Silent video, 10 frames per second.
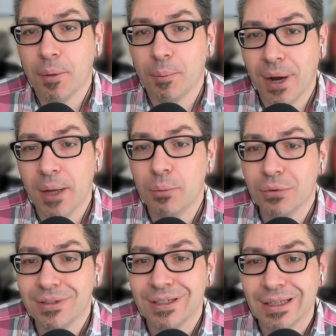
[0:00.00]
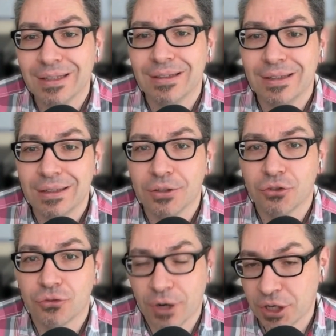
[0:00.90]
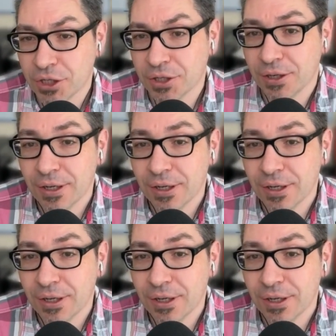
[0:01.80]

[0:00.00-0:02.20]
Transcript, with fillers: by putting it in the trash.